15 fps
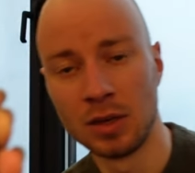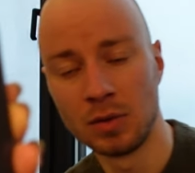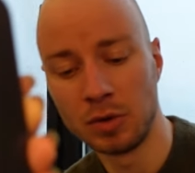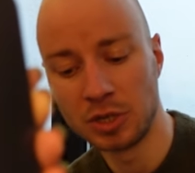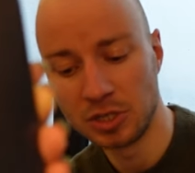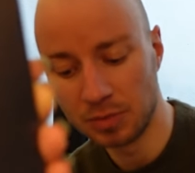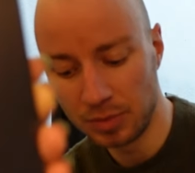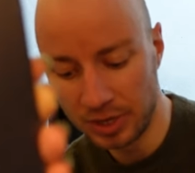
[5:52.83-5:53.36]

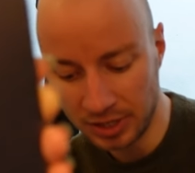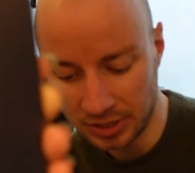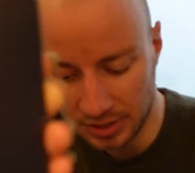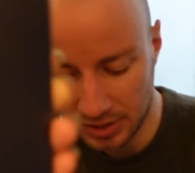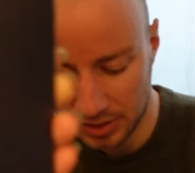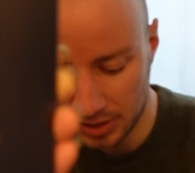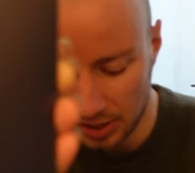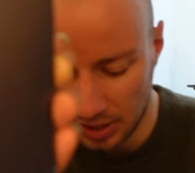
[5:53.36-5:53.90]
Which
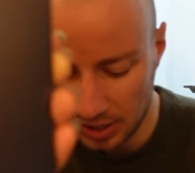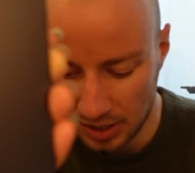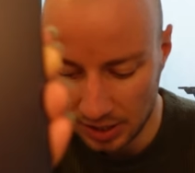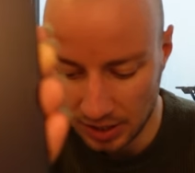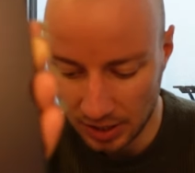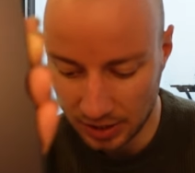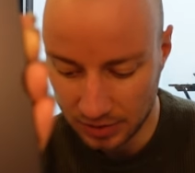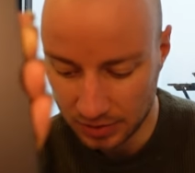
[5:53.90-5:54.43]
means
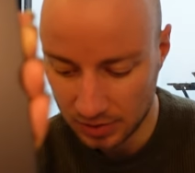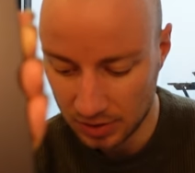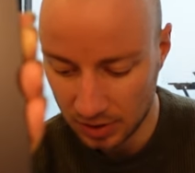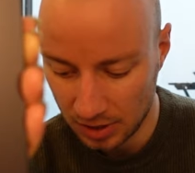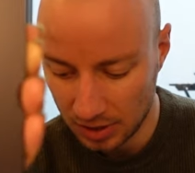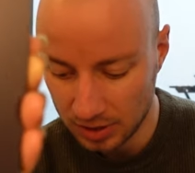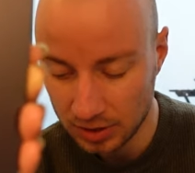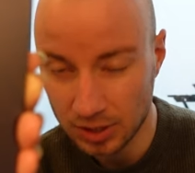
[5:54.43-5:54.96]
that
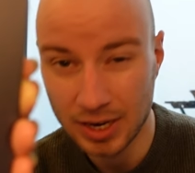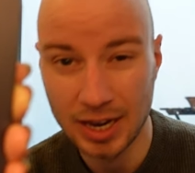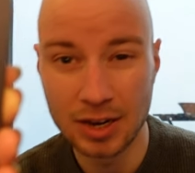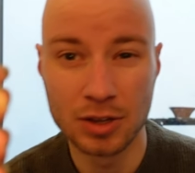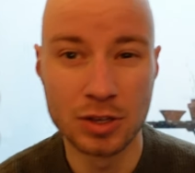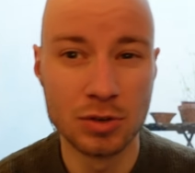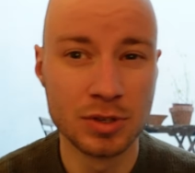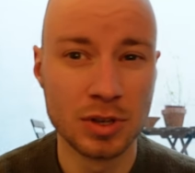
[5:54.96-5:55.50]
you
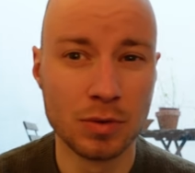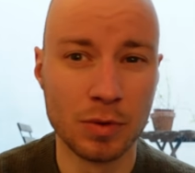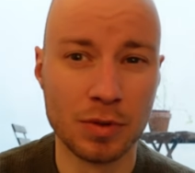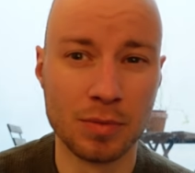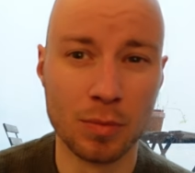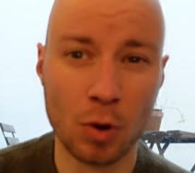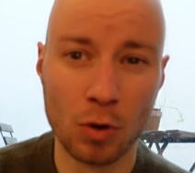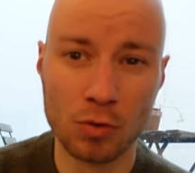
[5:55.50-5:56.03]
cannot use it
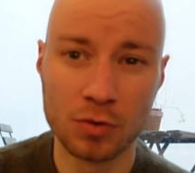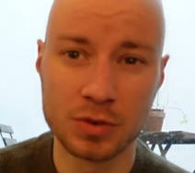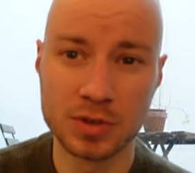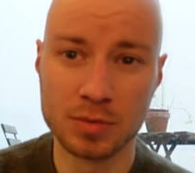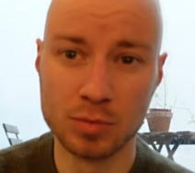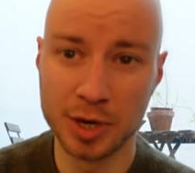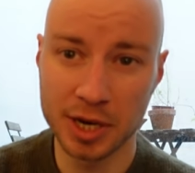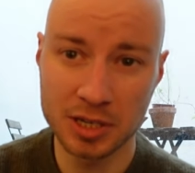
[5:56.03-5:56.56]
with
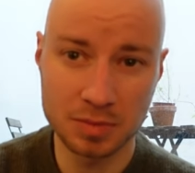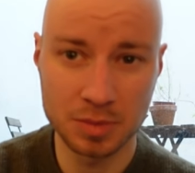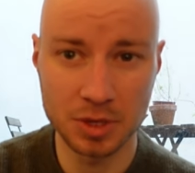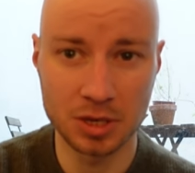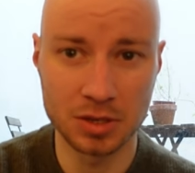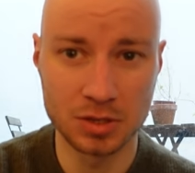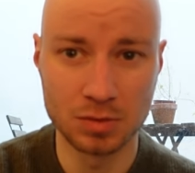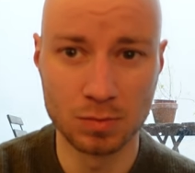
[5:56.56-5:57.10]
most bricks
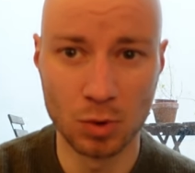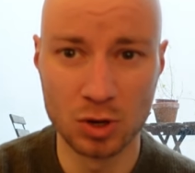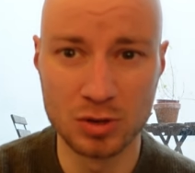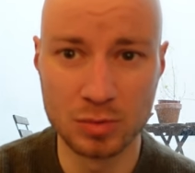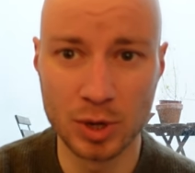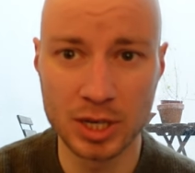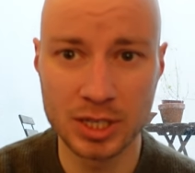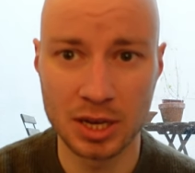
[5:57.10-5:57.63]
because
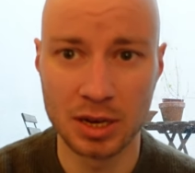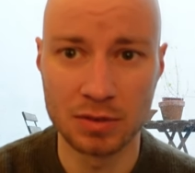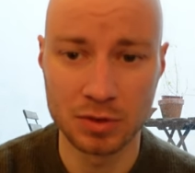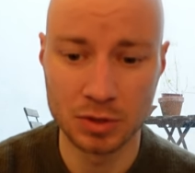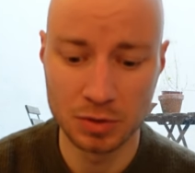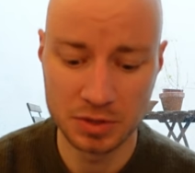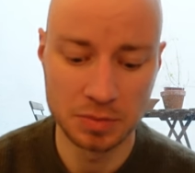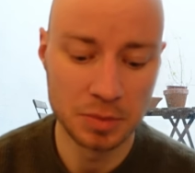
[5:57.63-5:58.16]
most bricks have a
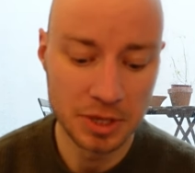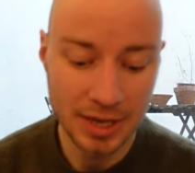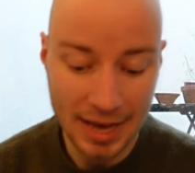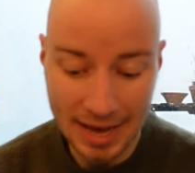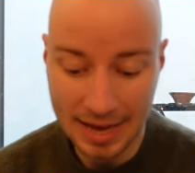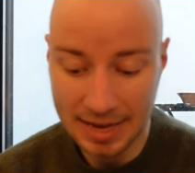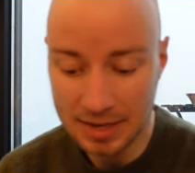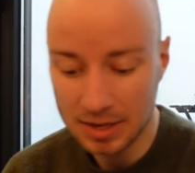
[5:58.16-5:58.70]

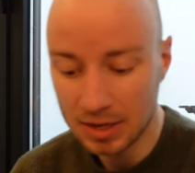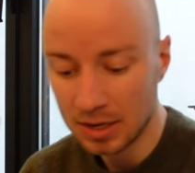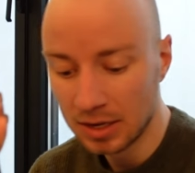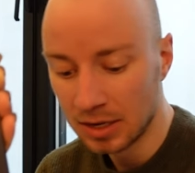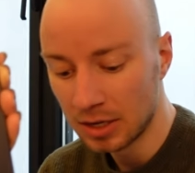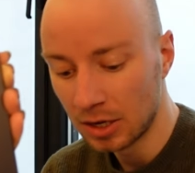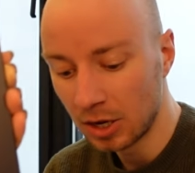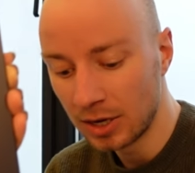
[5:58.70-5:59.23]
USB-A
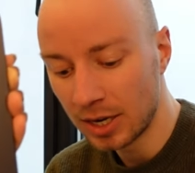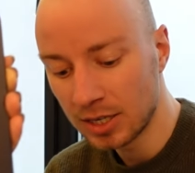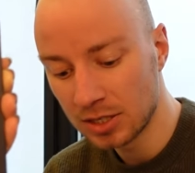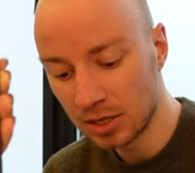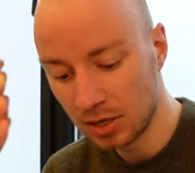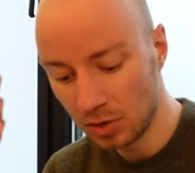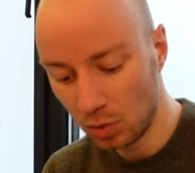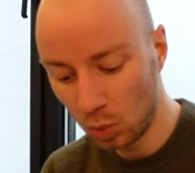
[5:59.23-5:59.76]

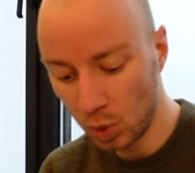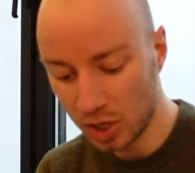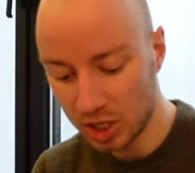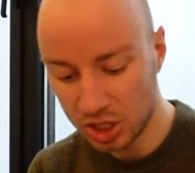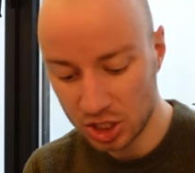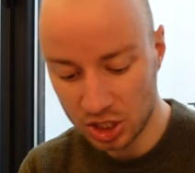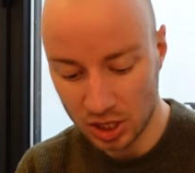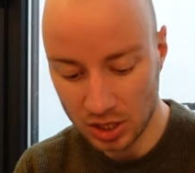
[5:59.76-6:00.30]
connection,
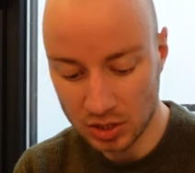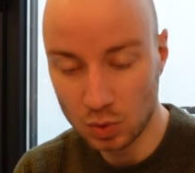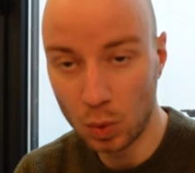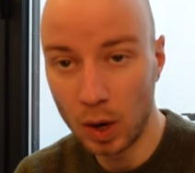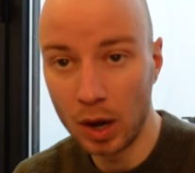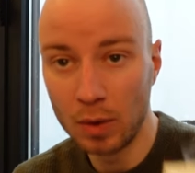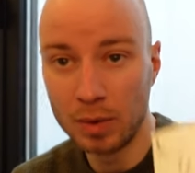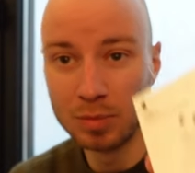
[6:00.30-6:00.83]
which is
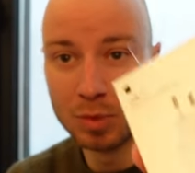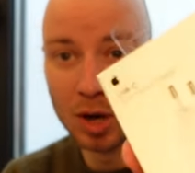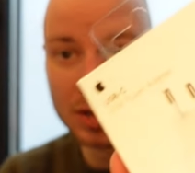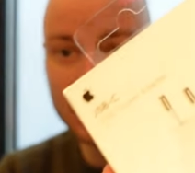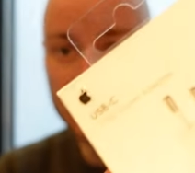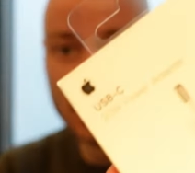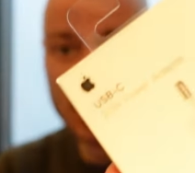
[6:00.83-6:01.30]
why we bought